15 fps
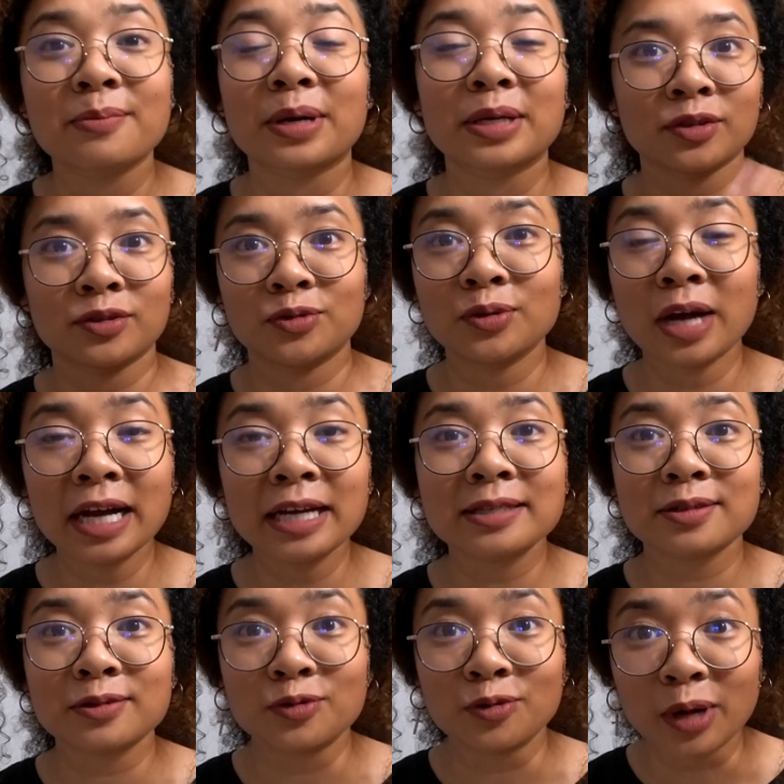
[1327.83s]
But you
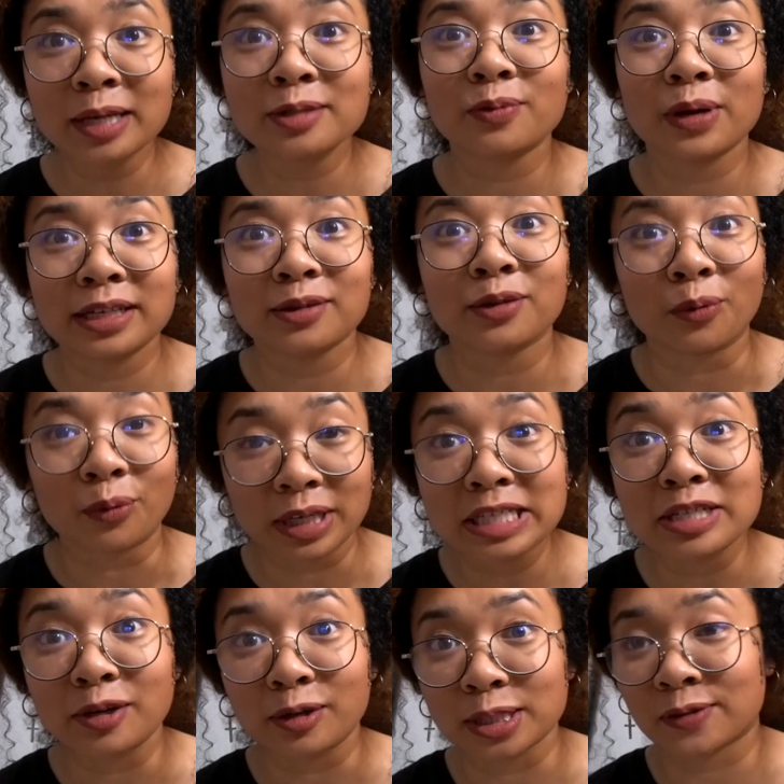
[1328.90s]
guys waited 3
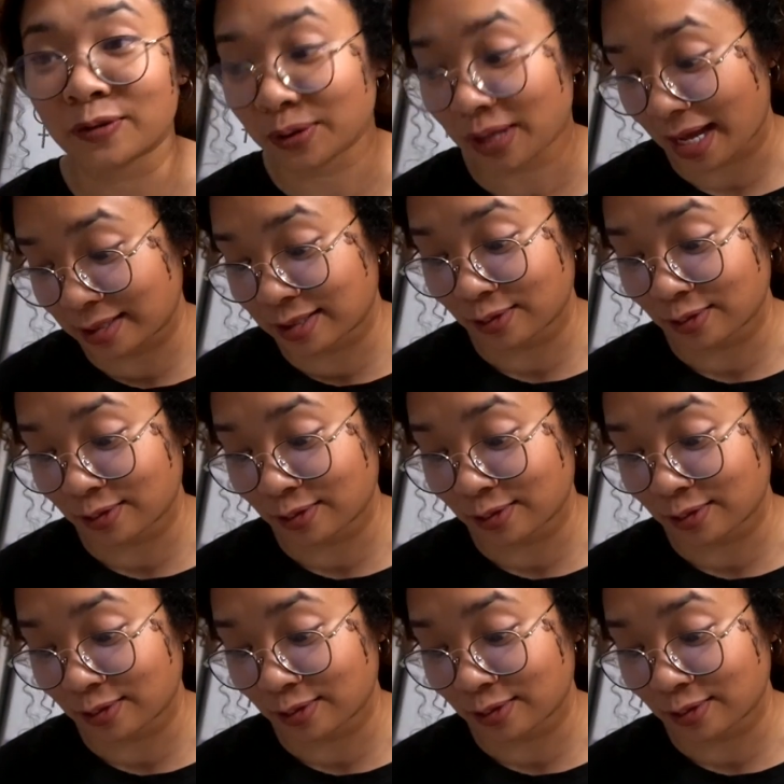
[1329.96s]
years for that.